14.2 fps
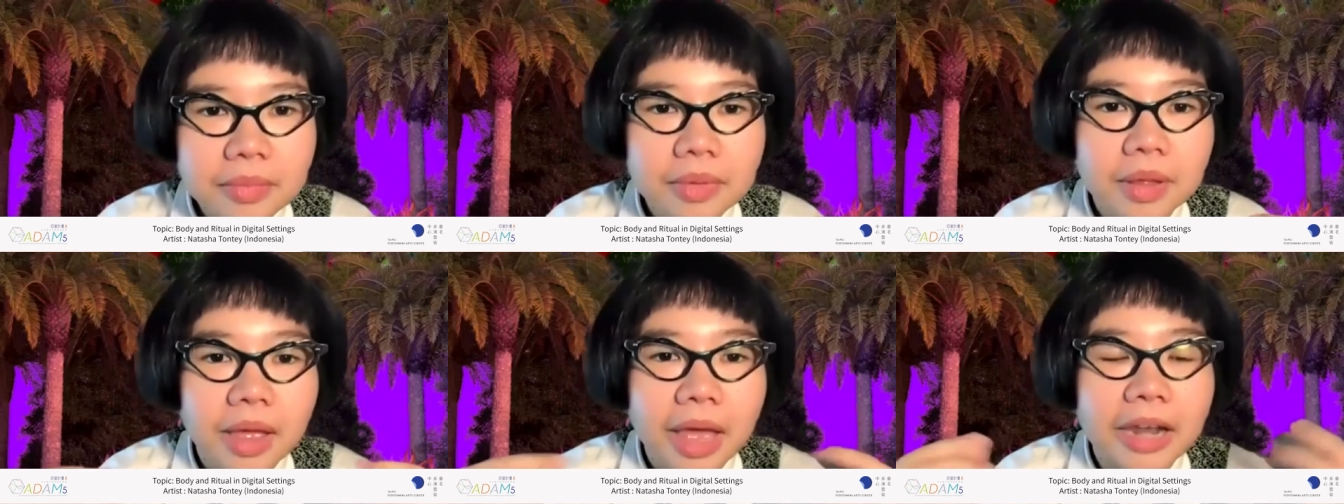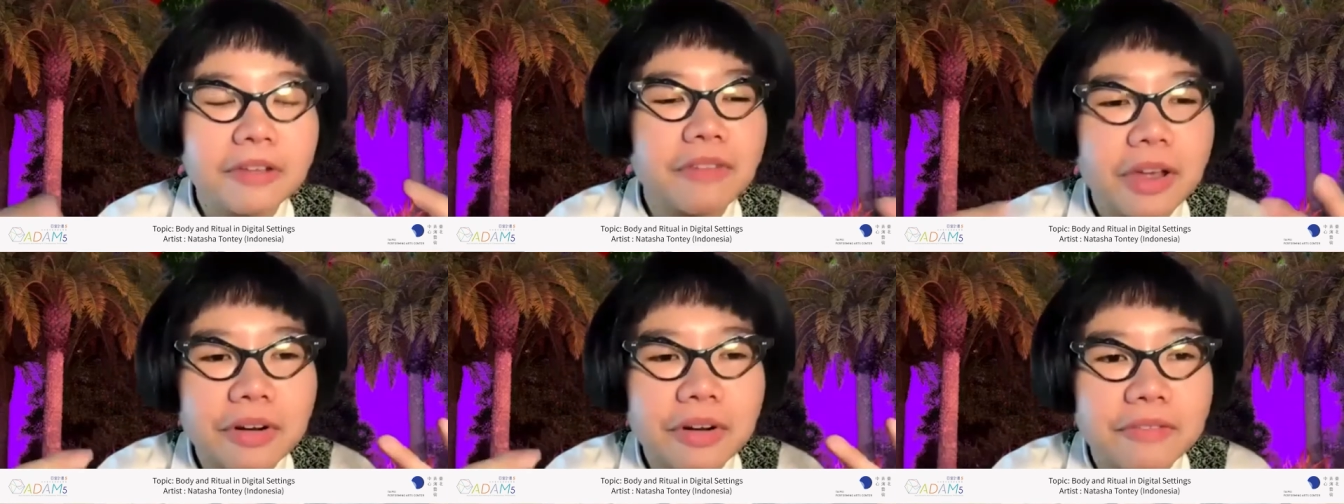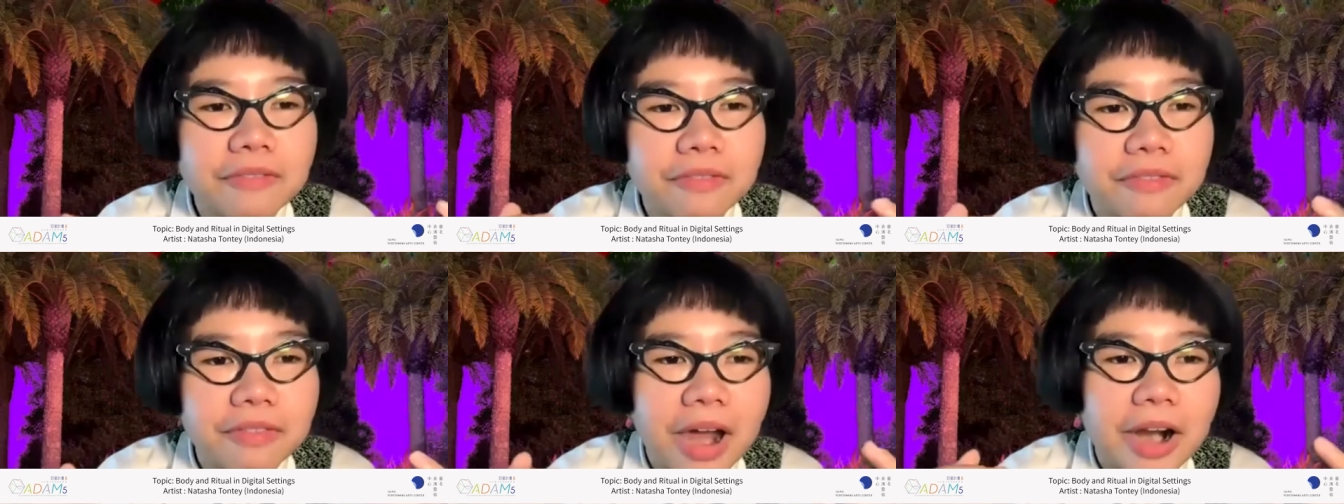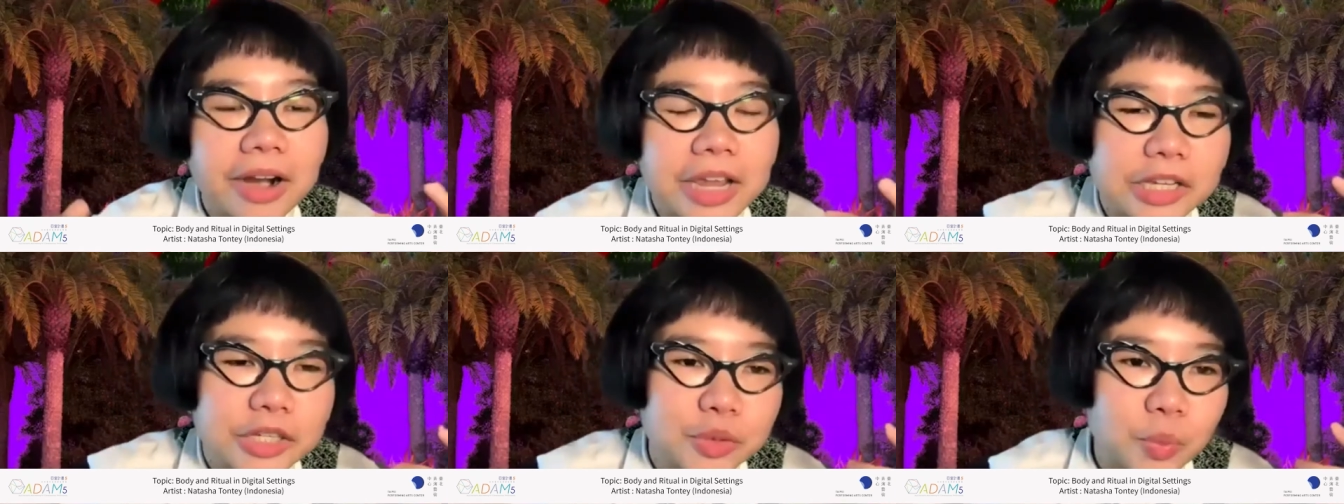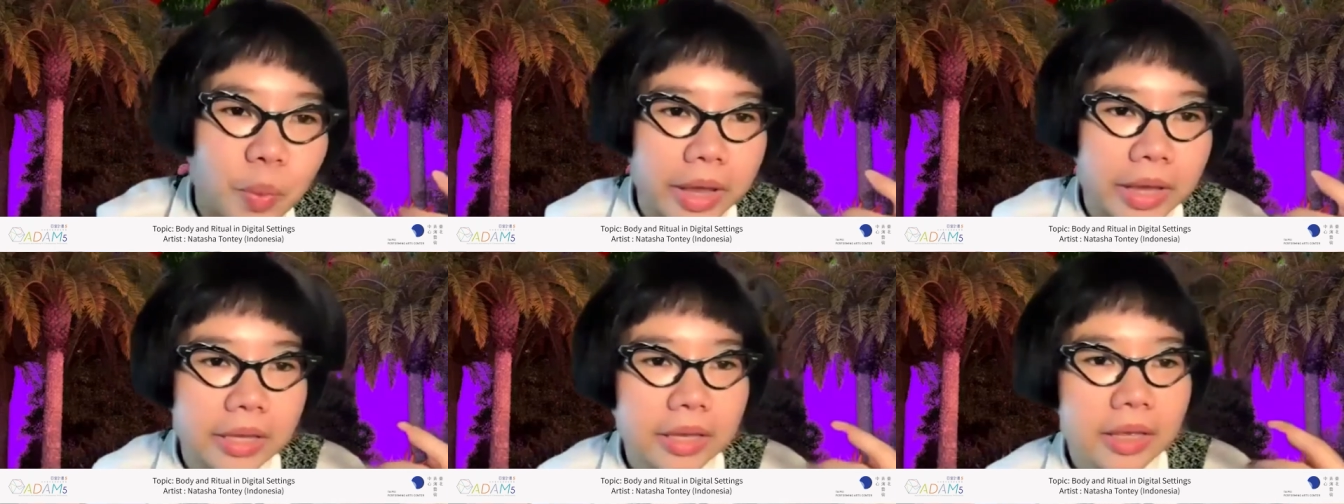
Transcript: and a very various way,